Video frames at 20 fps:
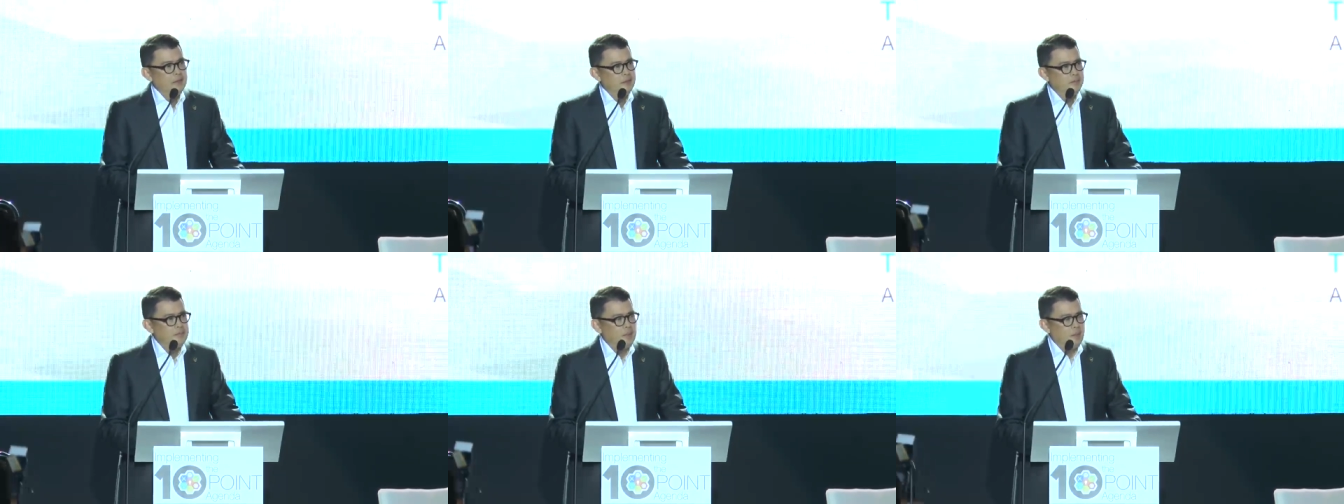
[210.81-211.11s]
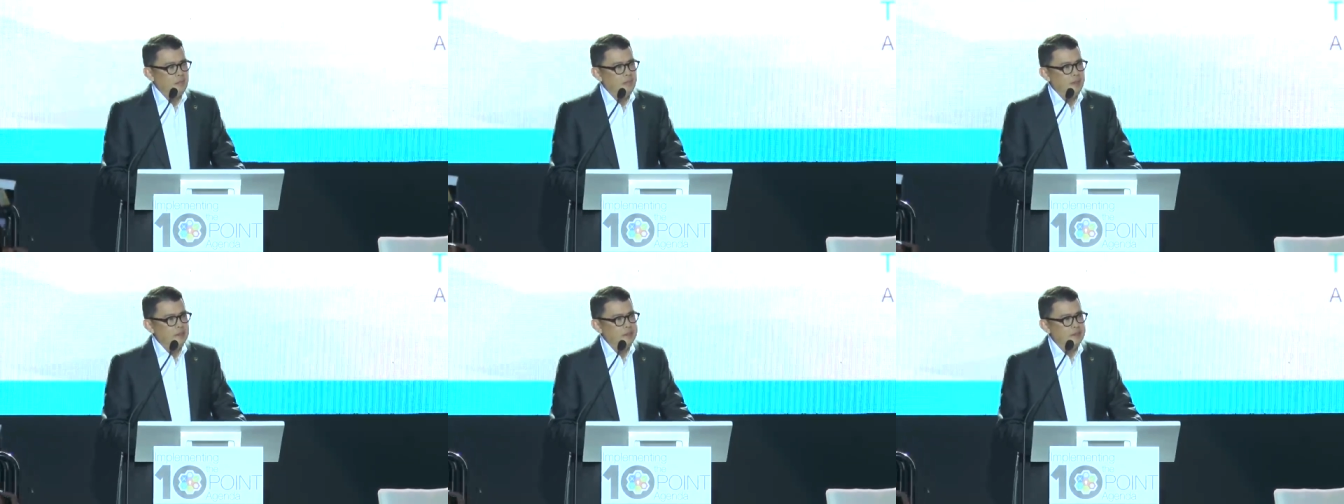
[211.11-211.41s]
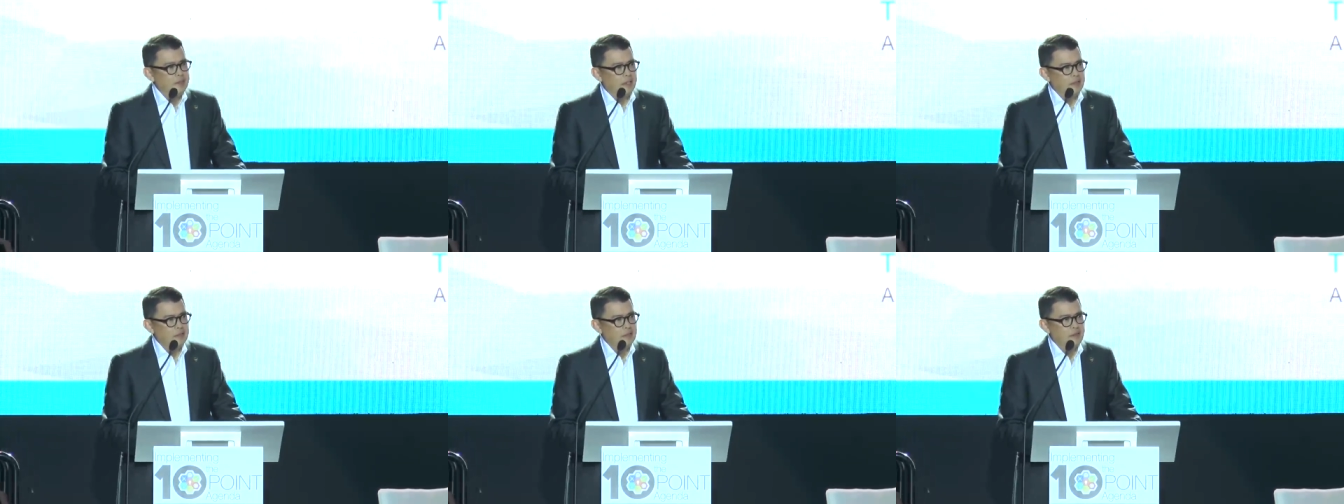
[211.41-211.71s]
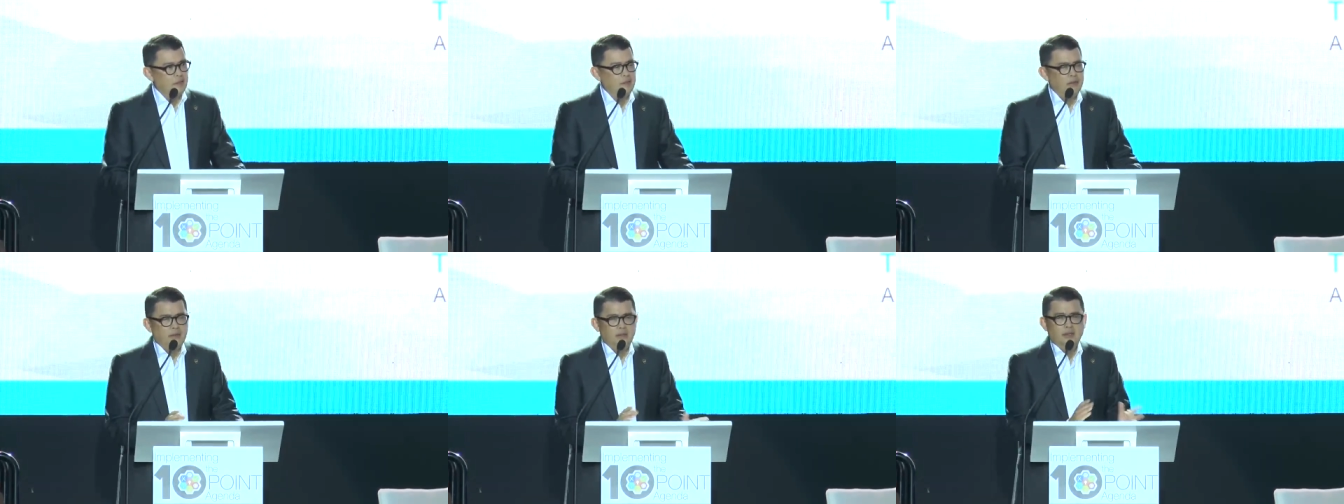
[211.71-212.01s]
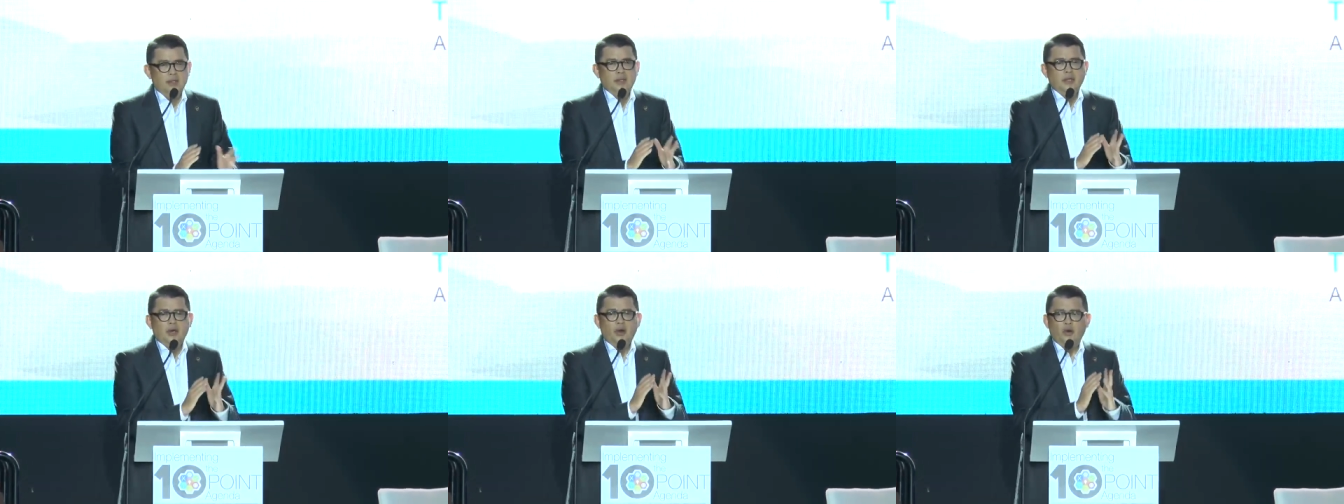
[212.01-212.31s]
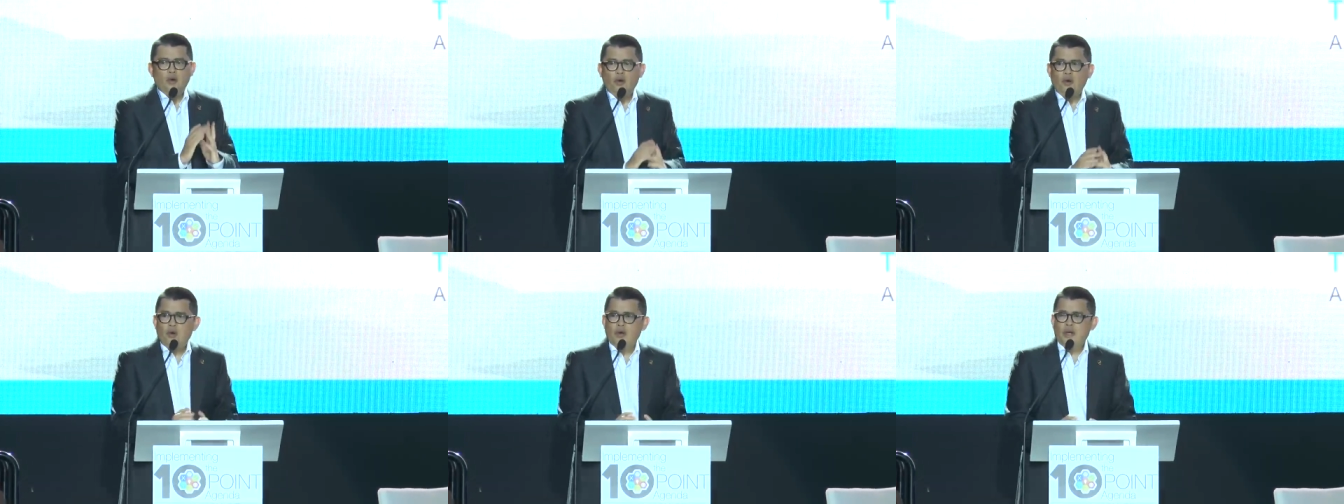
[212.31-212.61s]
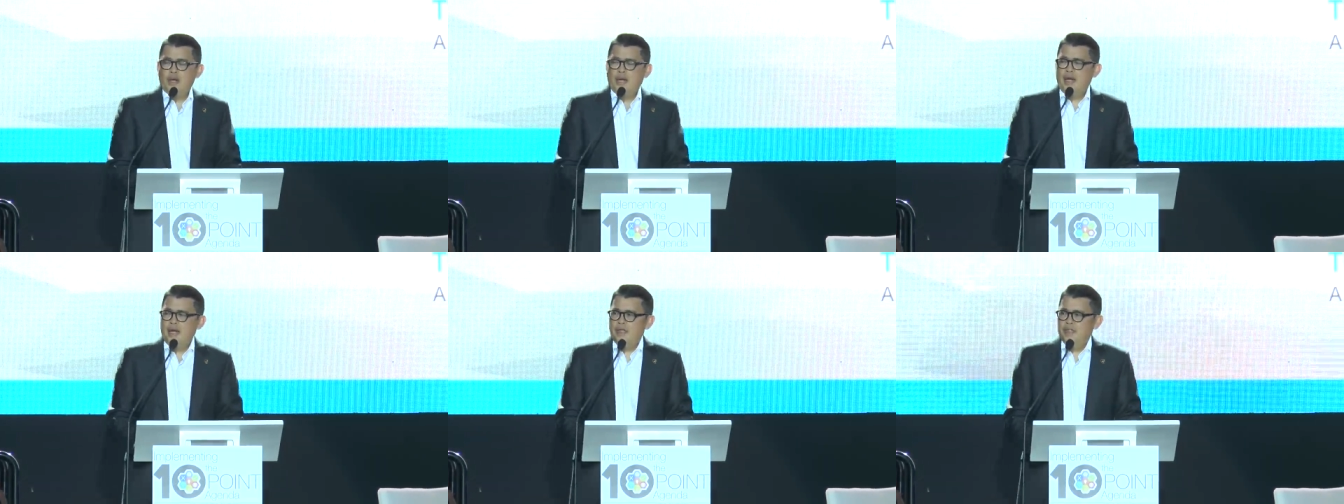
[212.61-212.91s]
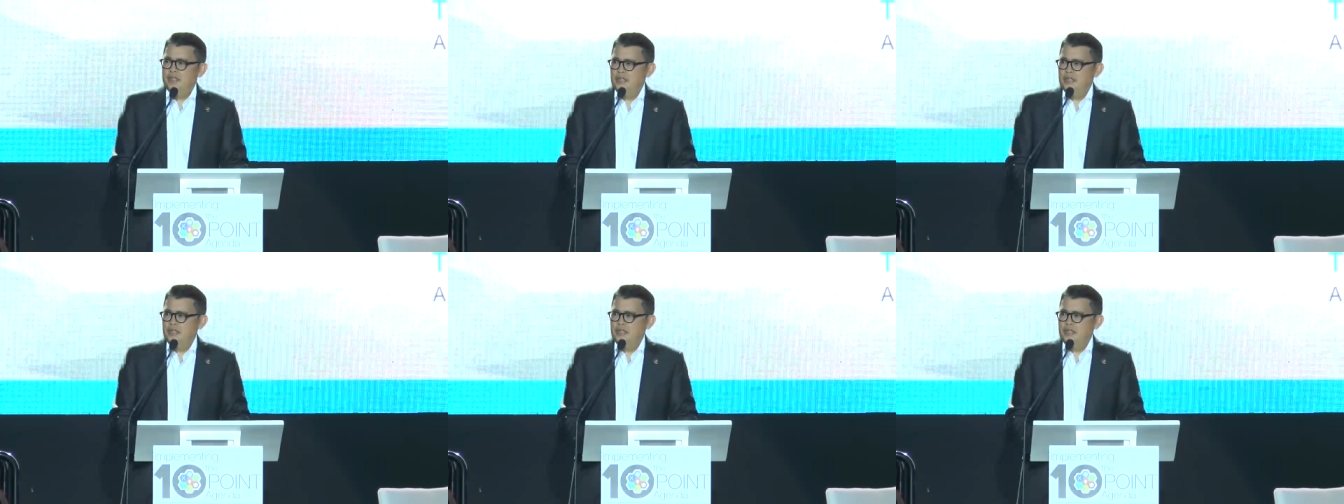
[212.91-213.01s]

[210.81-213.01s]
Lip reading: the public sector, all